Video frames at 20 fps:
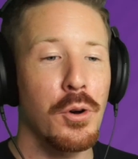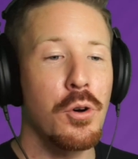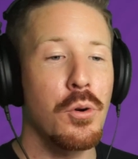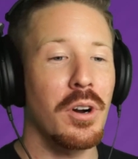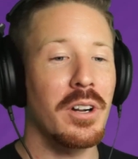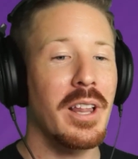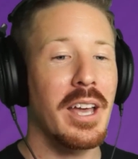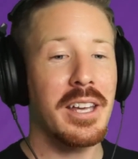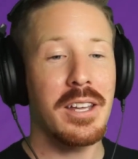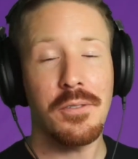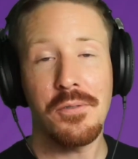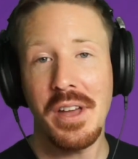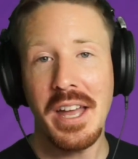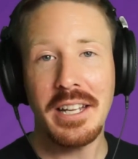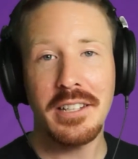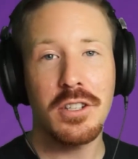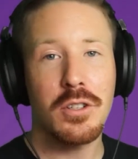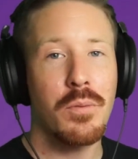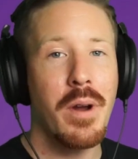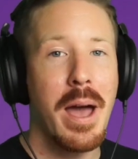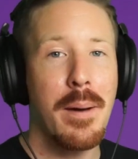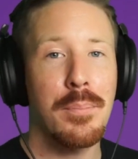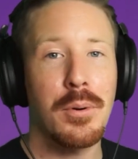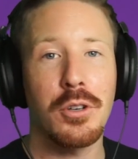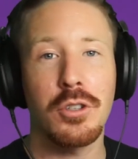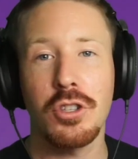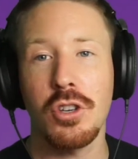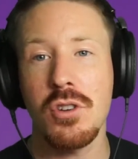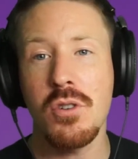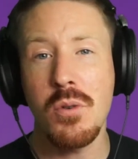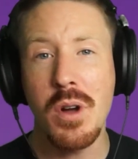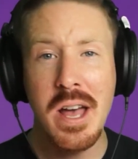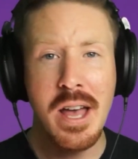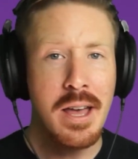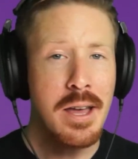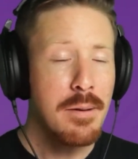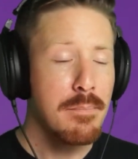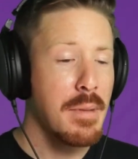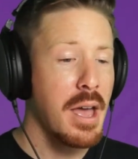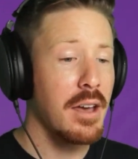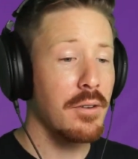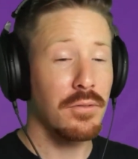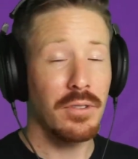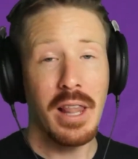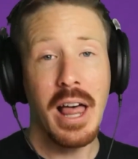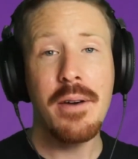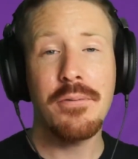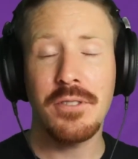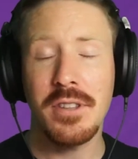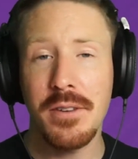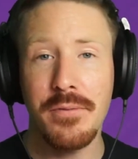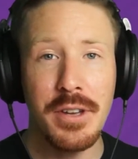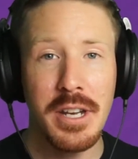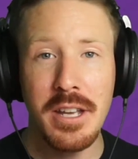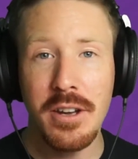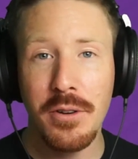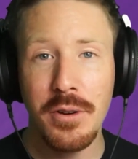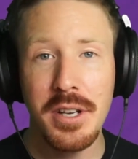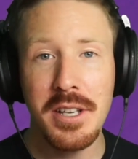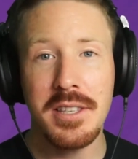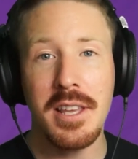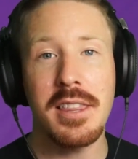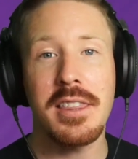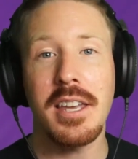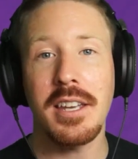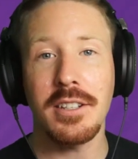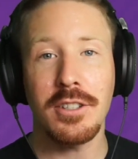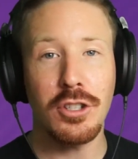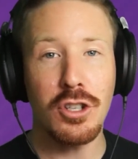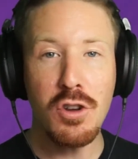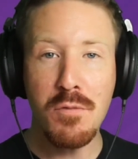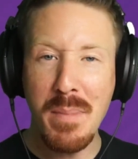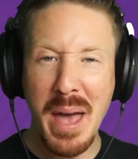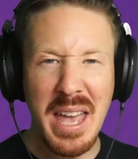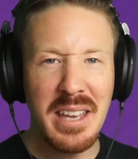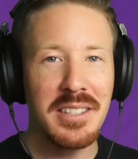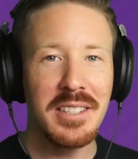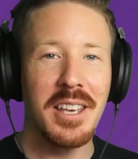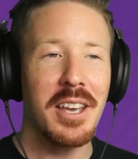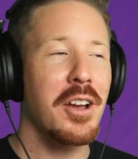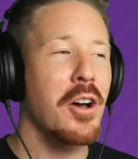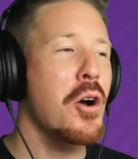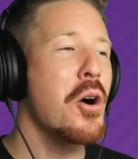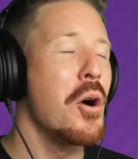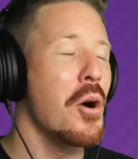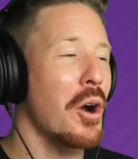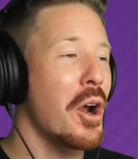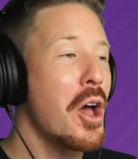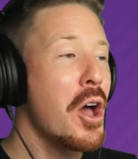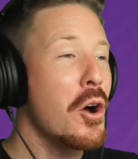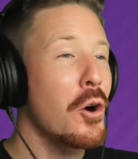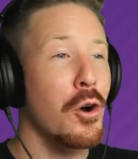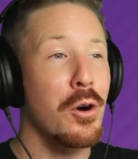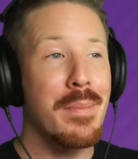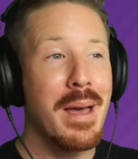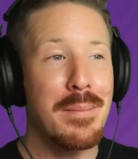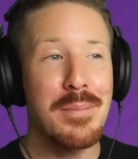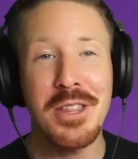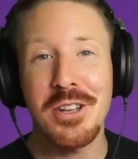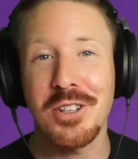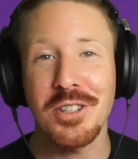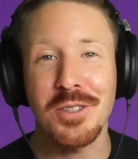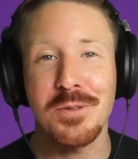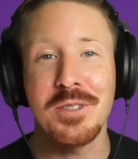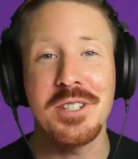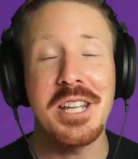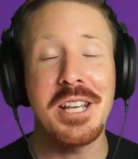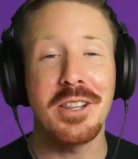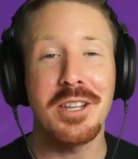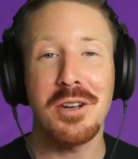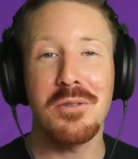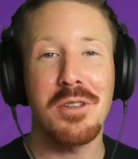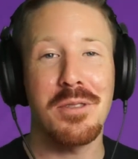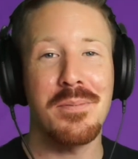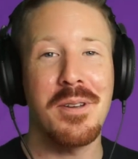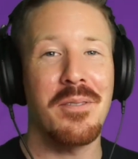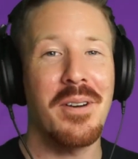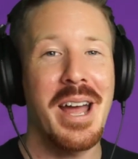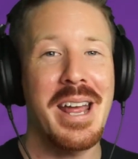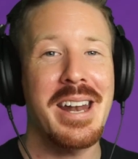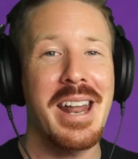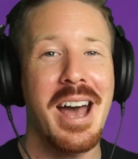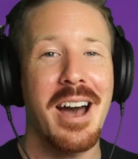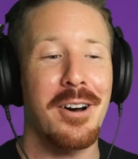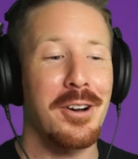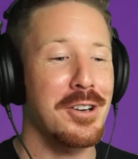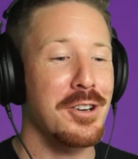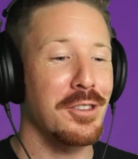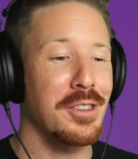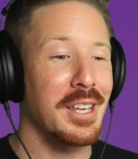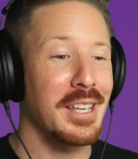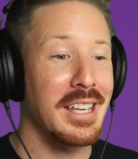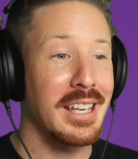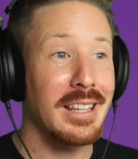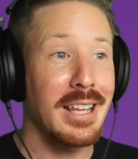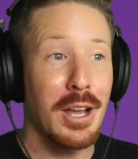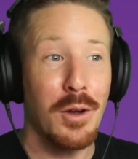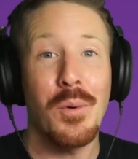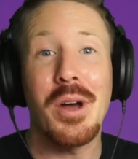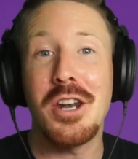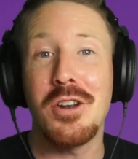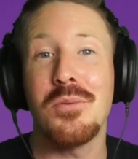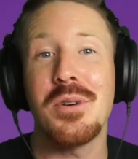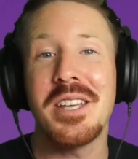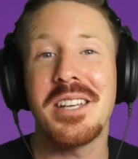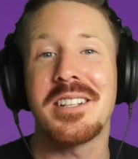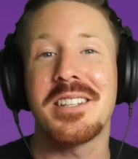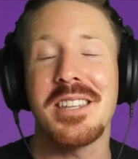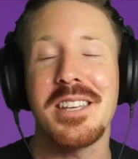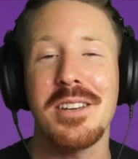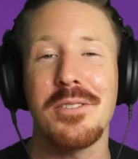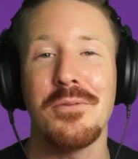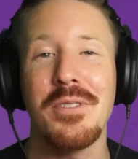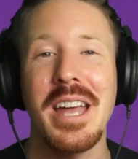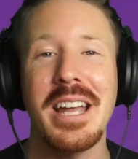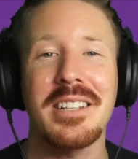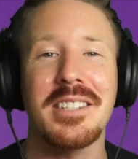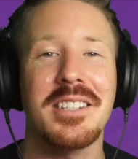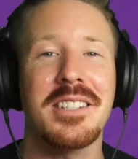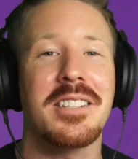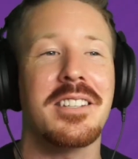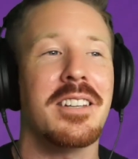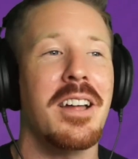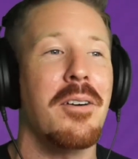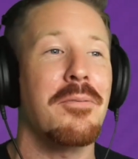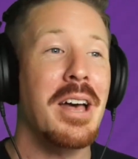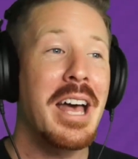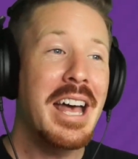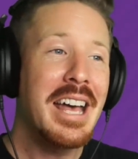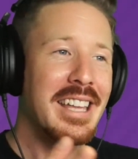who are like advanced rappers who may have left the video because they think it's too basic, or maybe they're just dealing with me right now and you're thinking like, when do we get to the advanced stuff?